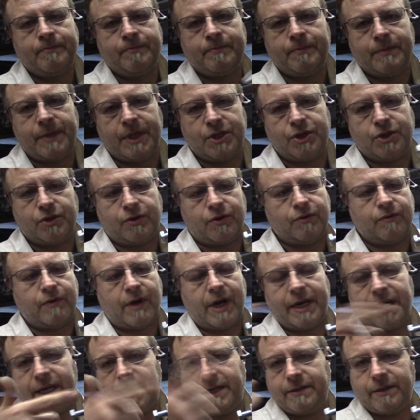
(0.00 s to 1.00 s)
These screw
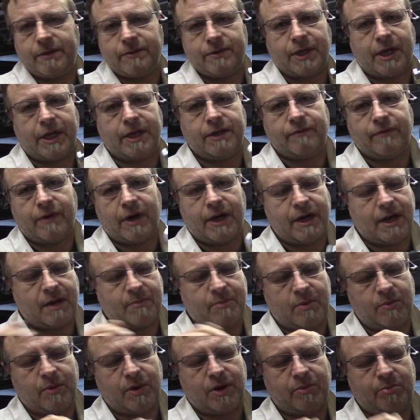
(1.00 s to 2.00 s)
right in. They'll tighten right
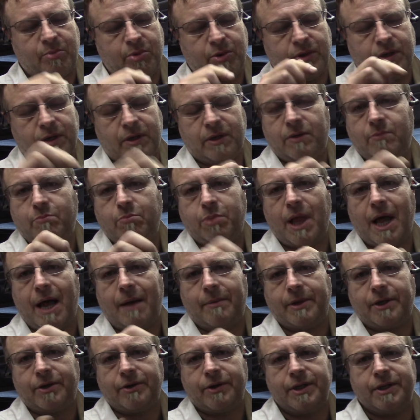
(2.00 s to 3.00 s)
up. I'm going to put a
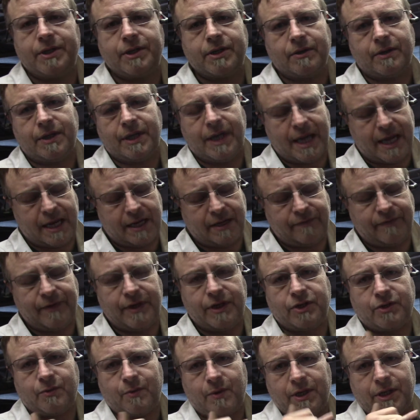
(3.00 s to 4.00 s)
blob of grease on the end of
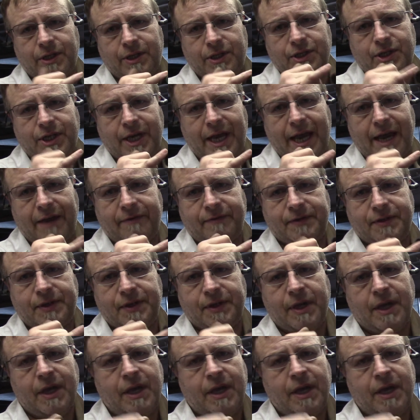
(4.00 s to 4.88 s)
each one of the shafts,